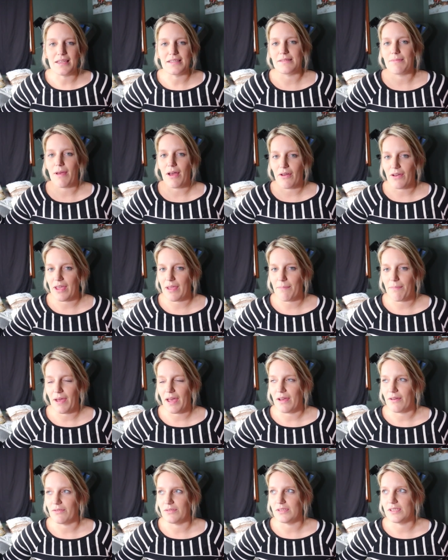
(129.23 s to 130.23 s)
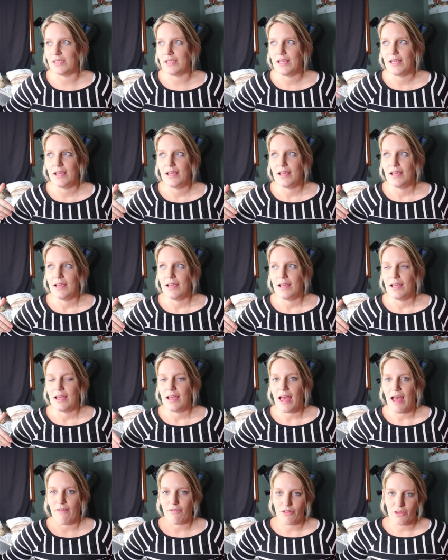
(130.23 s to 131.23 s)
is about eight pounds.
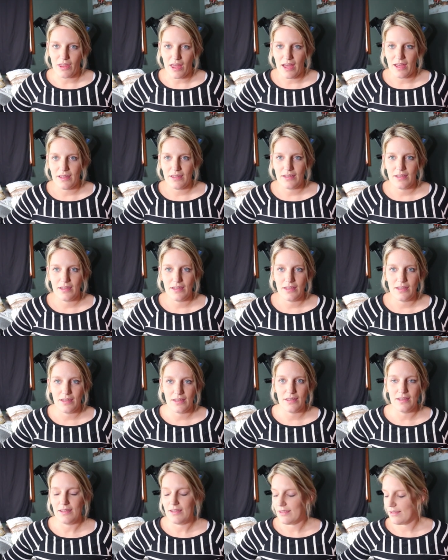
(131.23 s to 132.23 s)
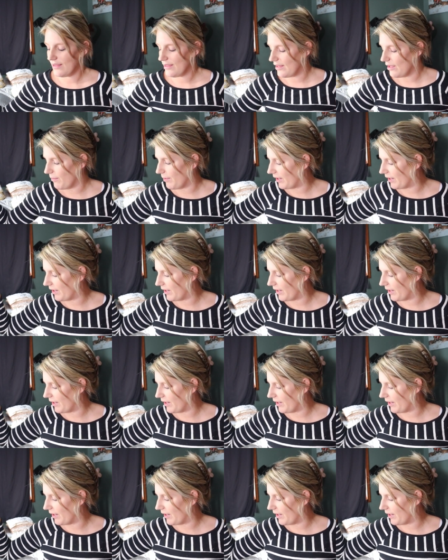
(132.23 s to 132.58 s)
After that, they're